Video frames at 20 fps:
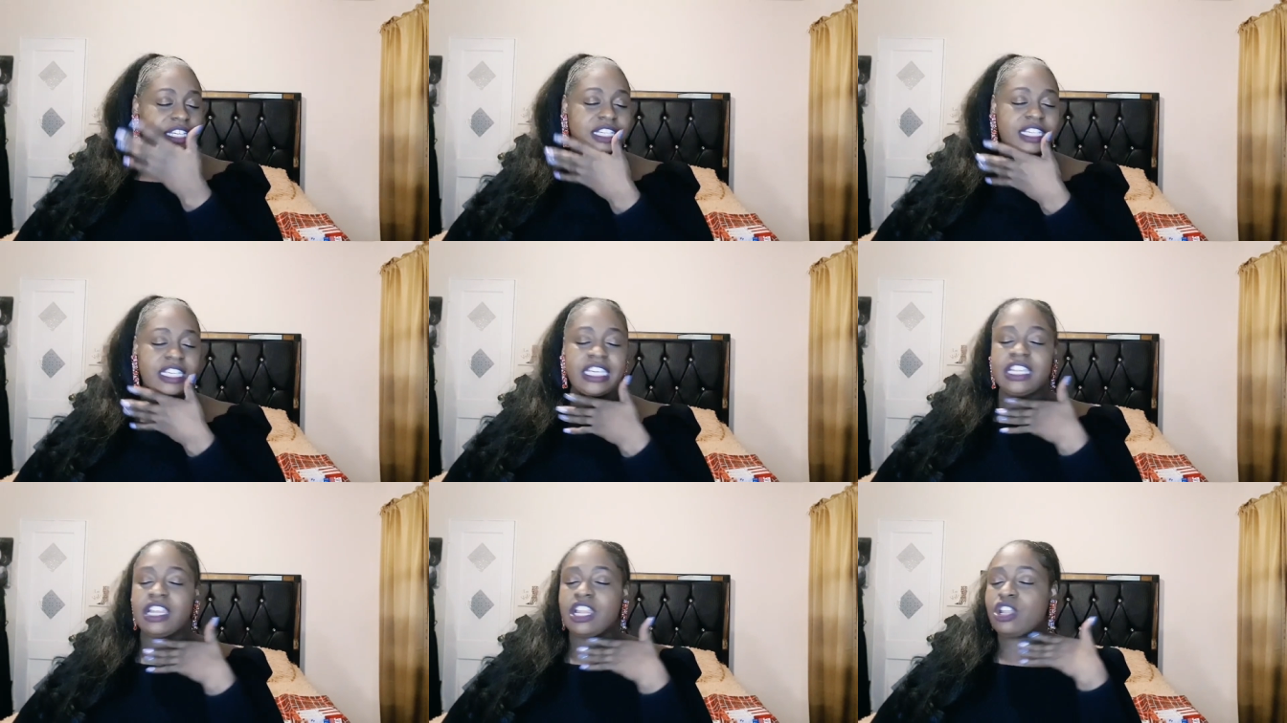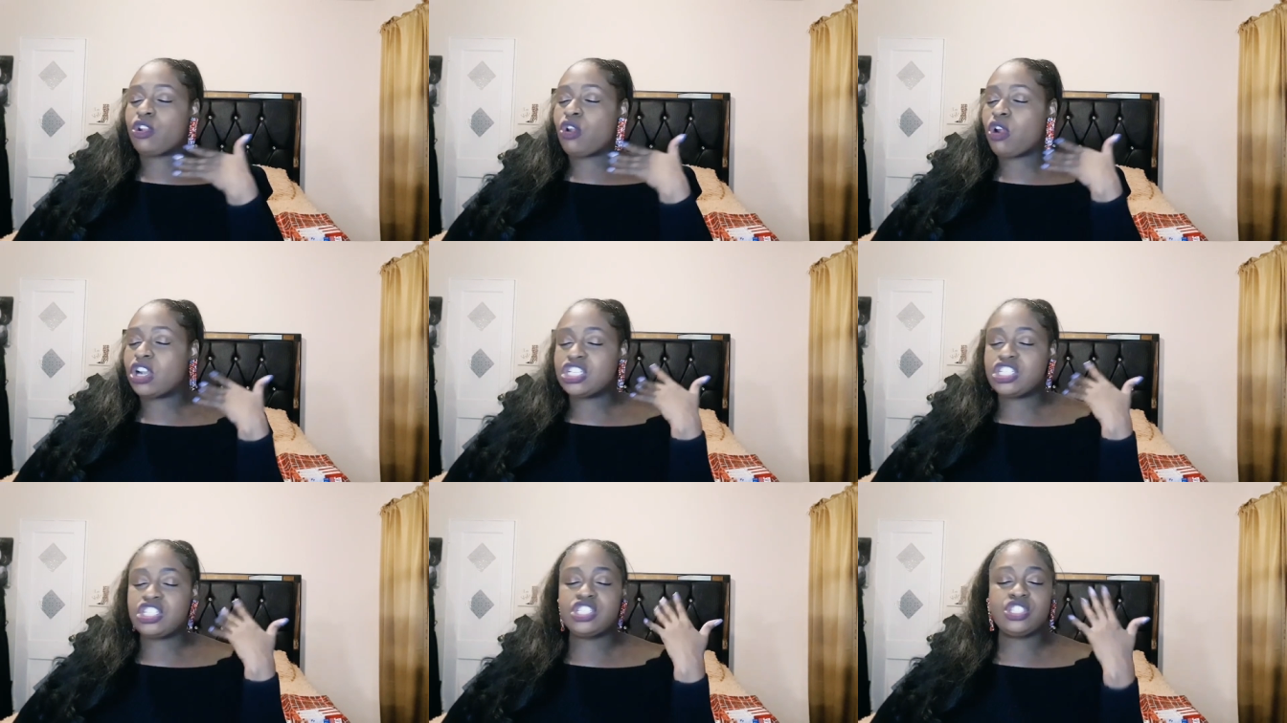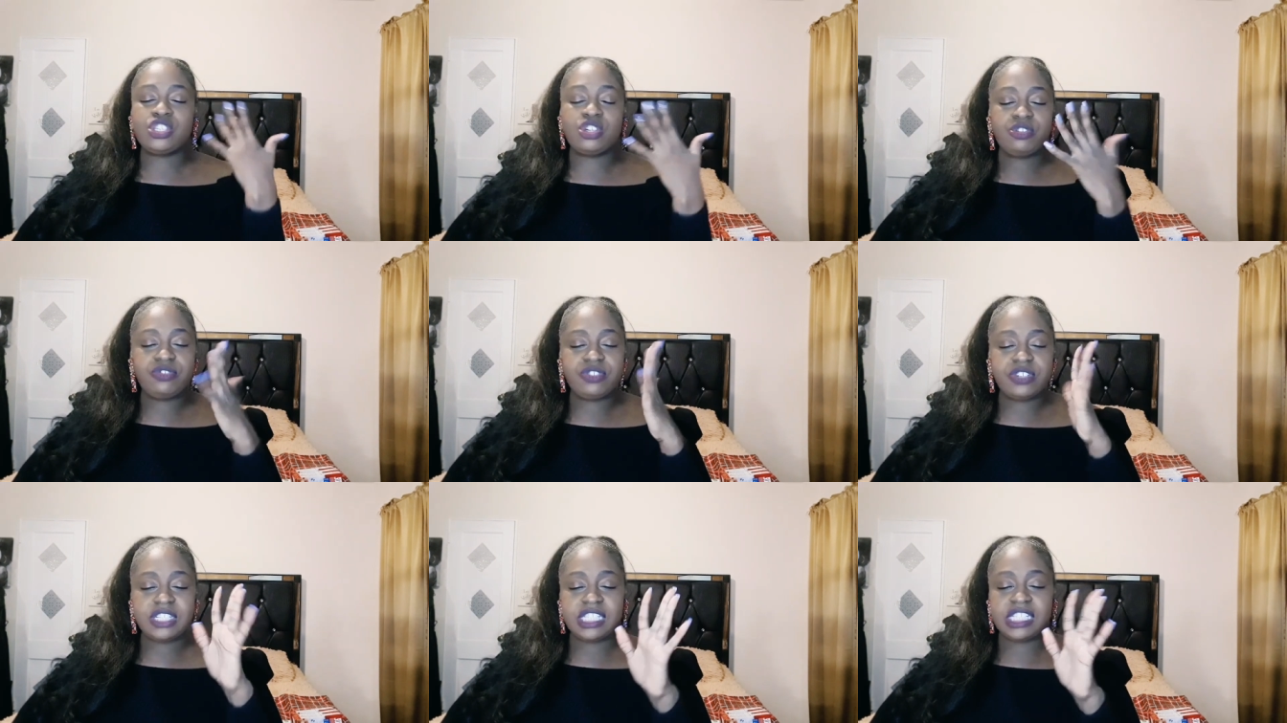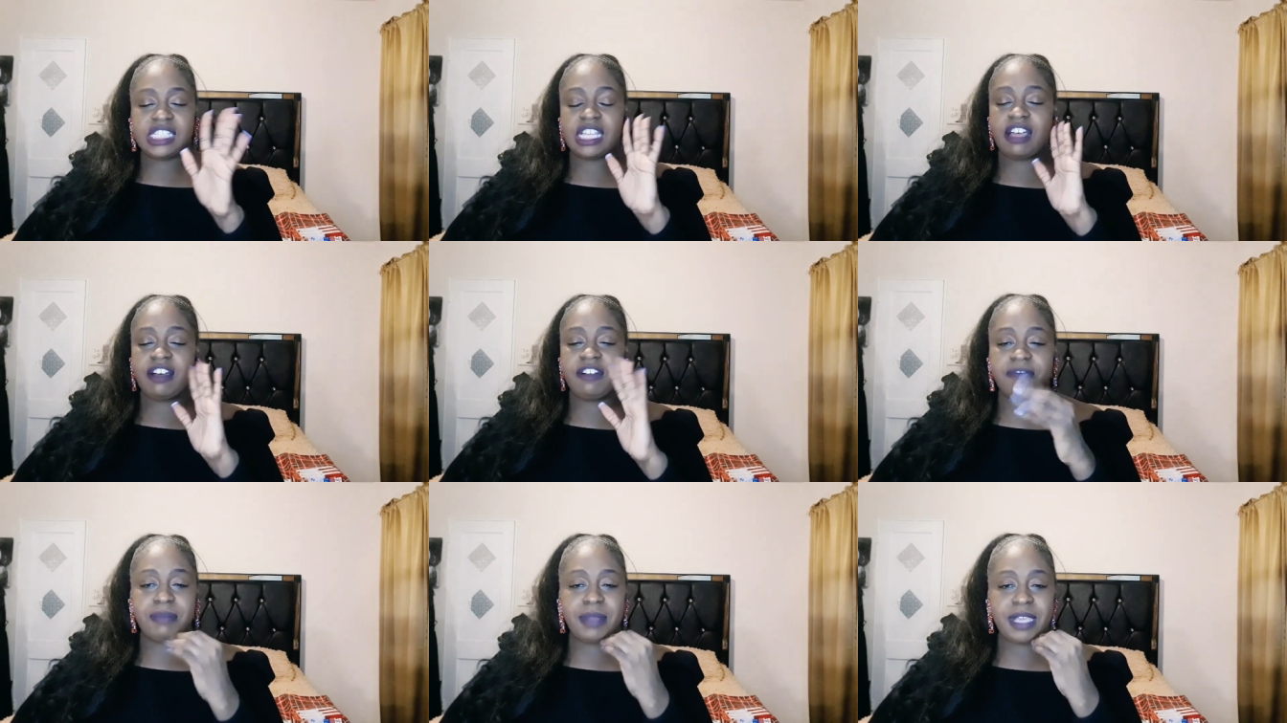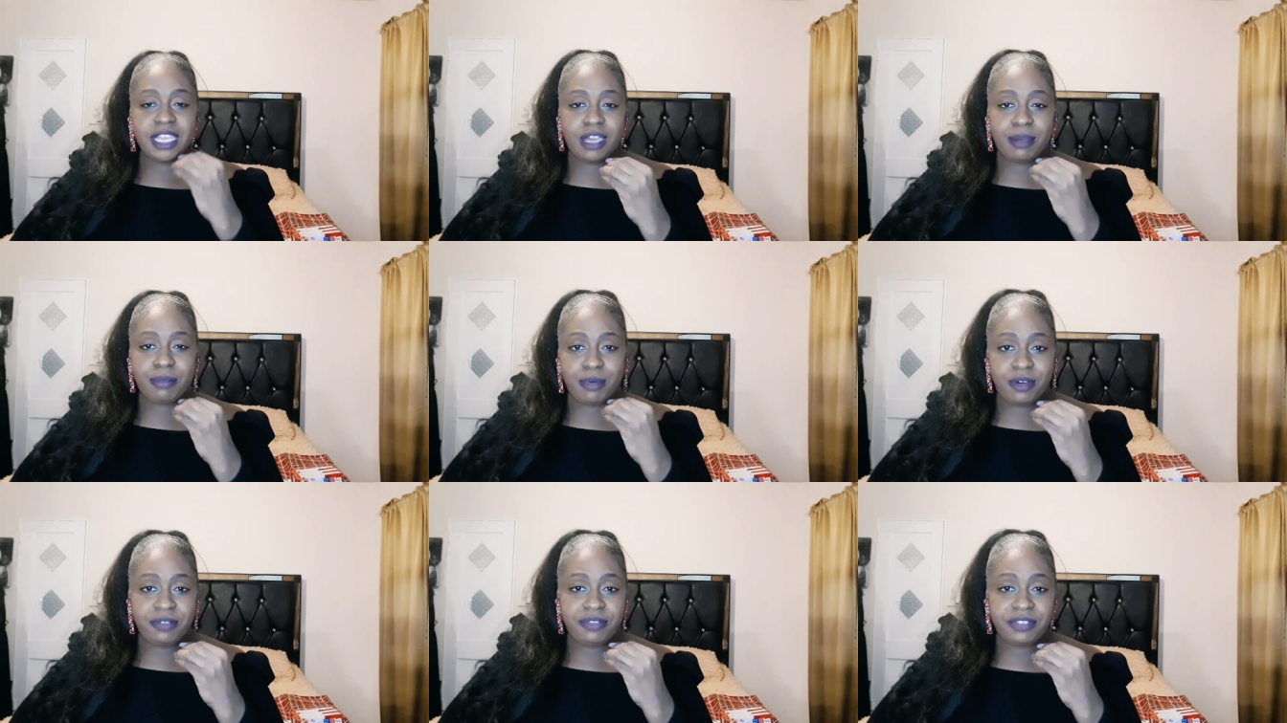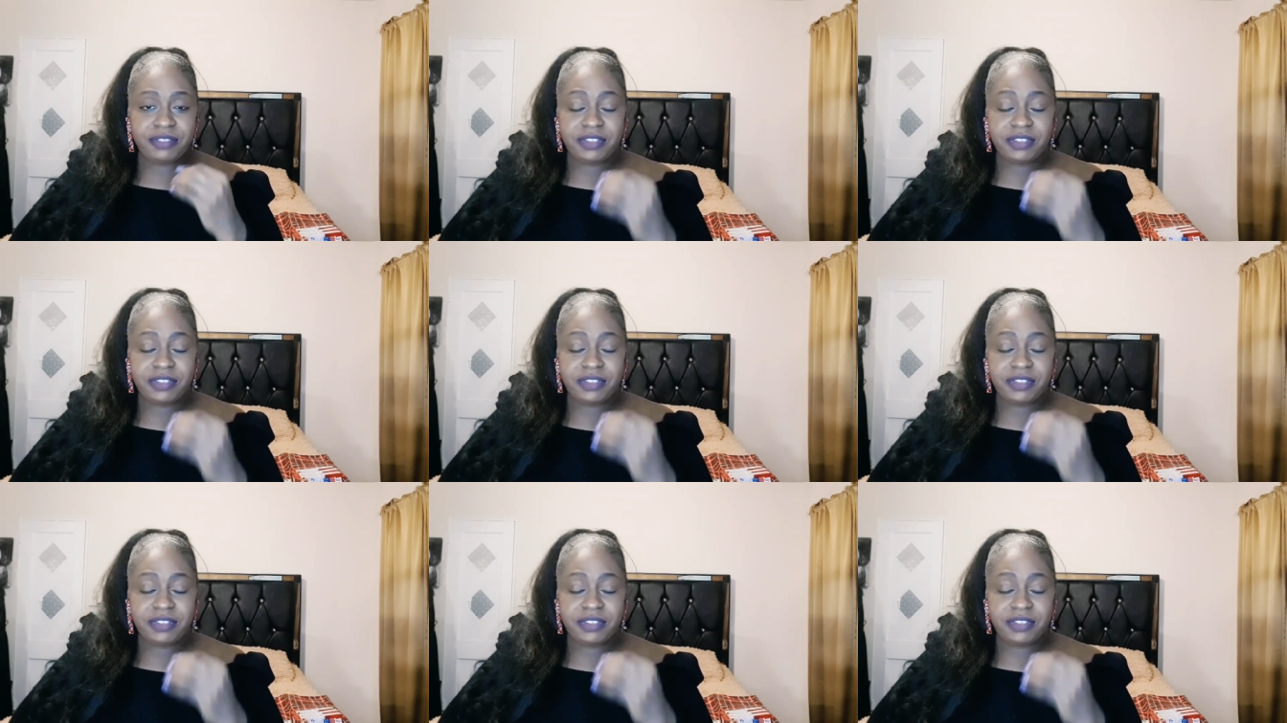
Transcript: get a large surface of makeup off